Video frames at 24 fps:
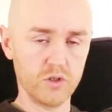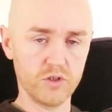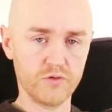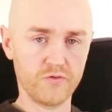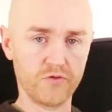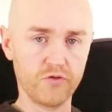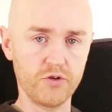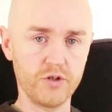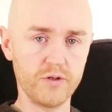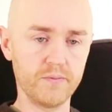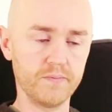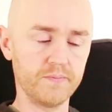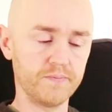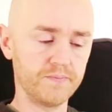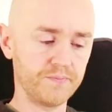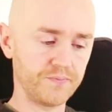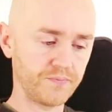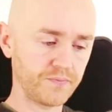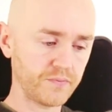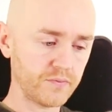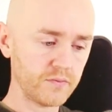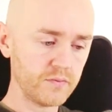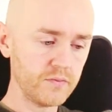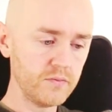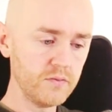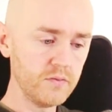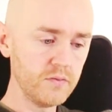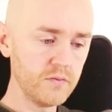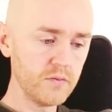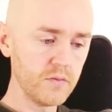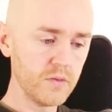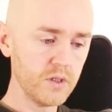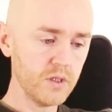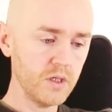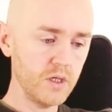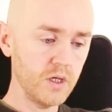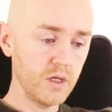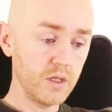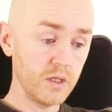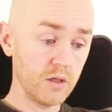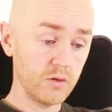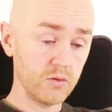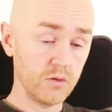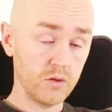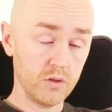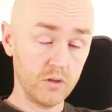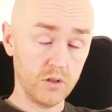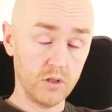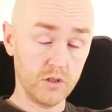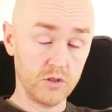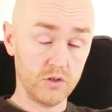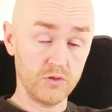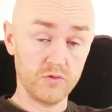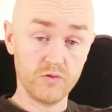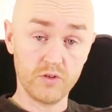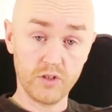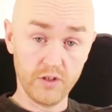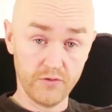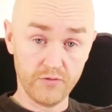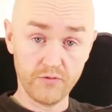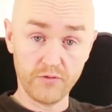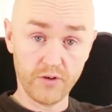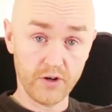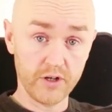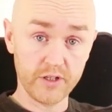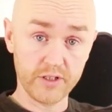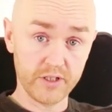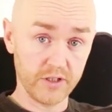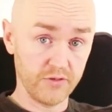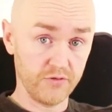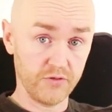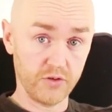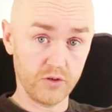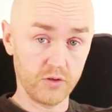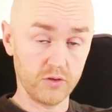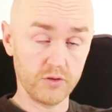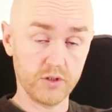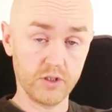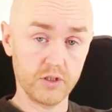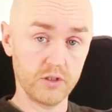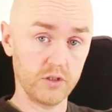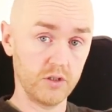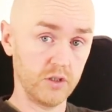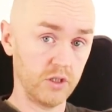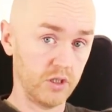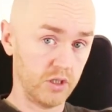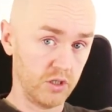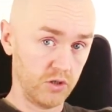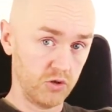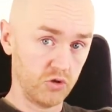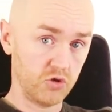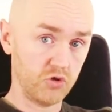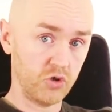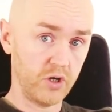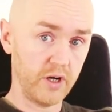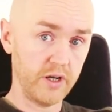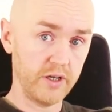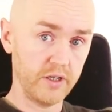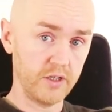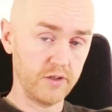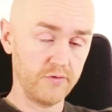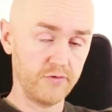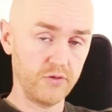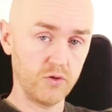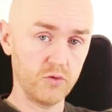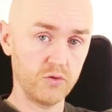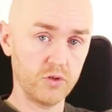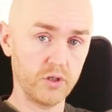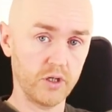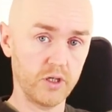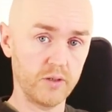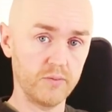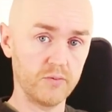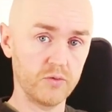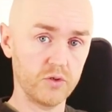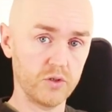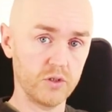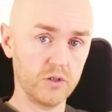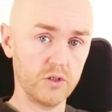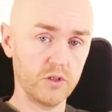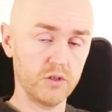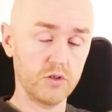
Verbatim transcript: his freedom. Now it's very difficult and you can try it a few times,